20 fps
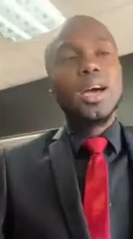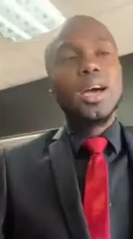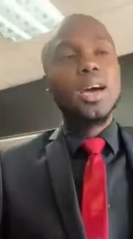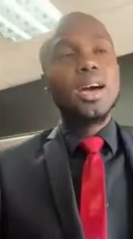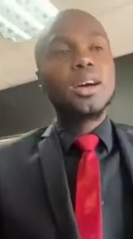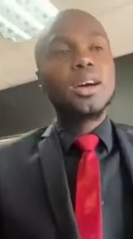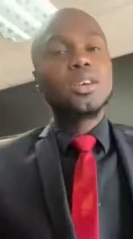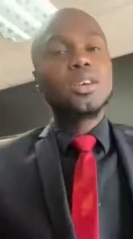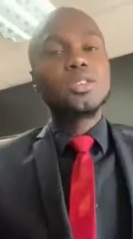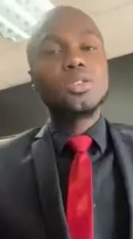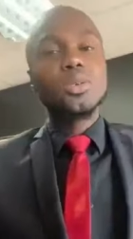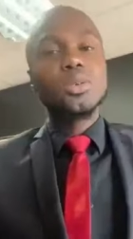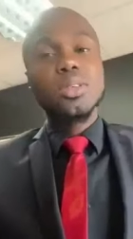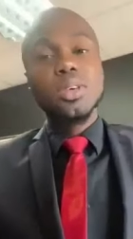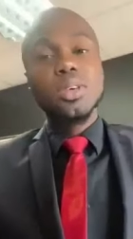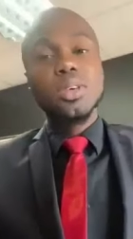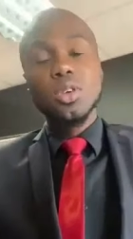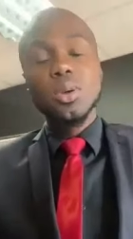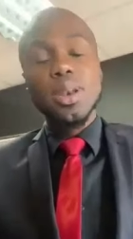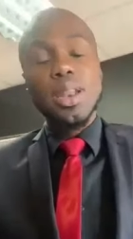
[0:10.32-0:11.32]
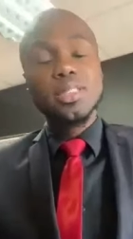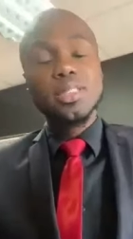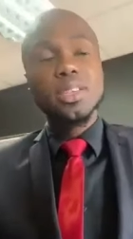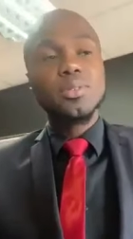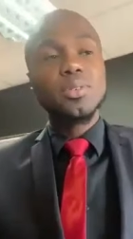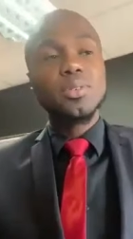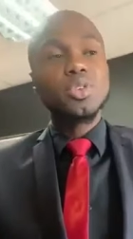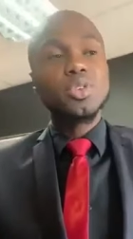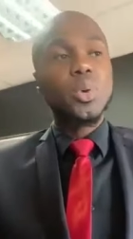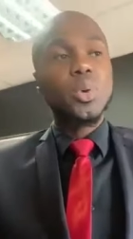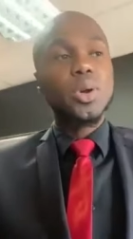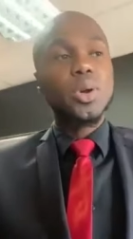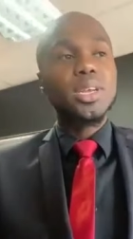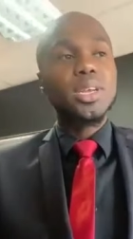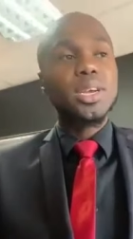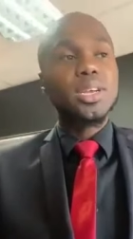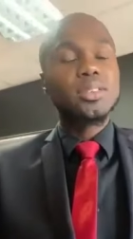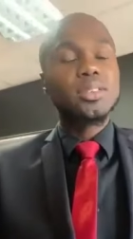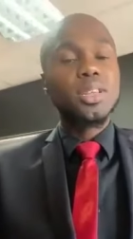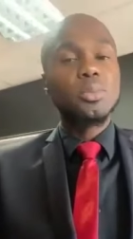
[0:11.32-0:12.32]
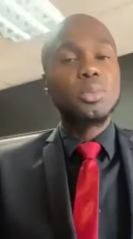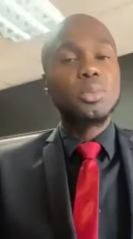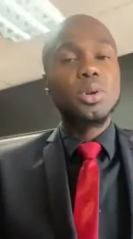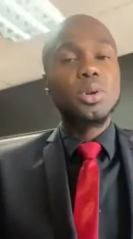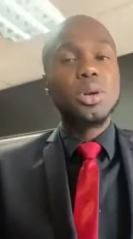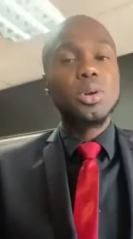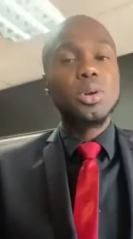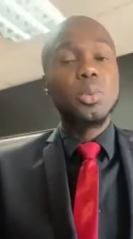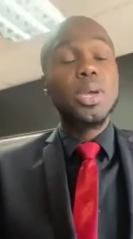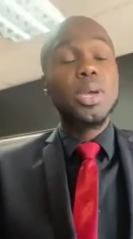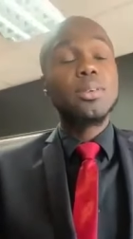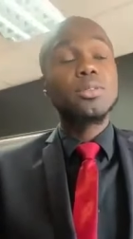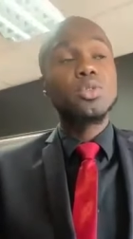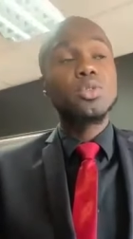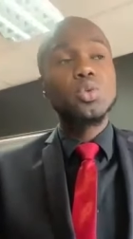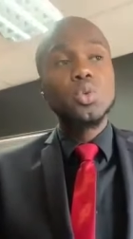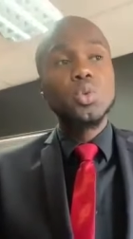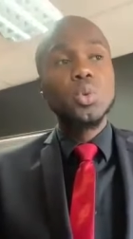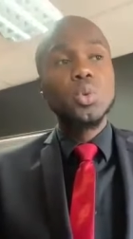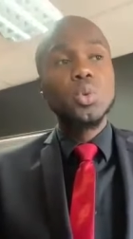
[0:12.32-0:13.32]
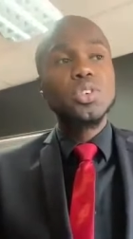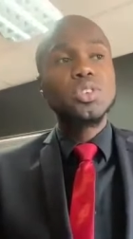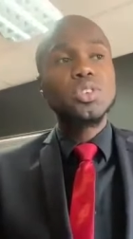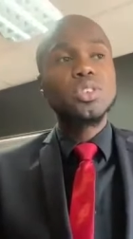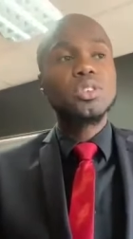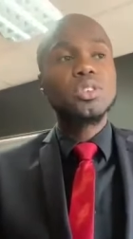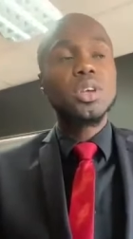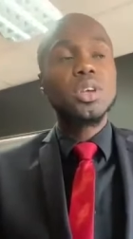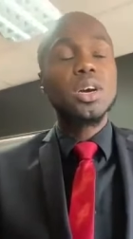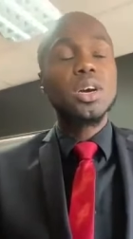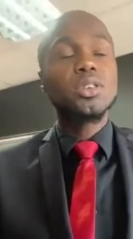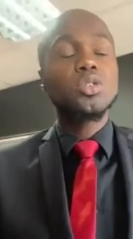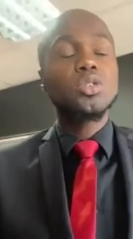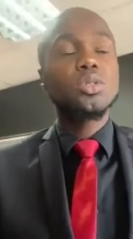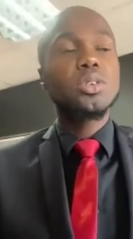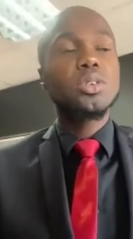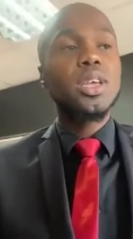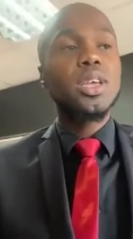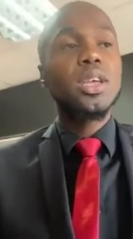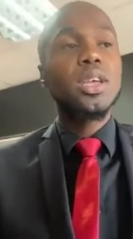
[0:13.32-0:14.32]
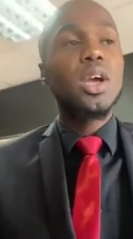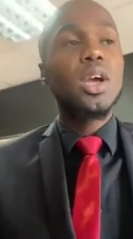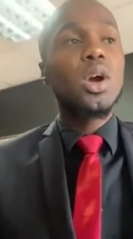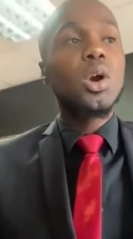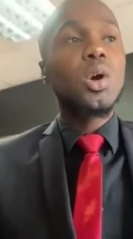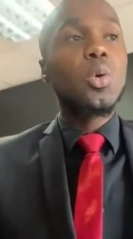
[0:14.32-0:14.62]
Uh, so thank you, Alexa, for joining us. And we got, we have two questions uh, today.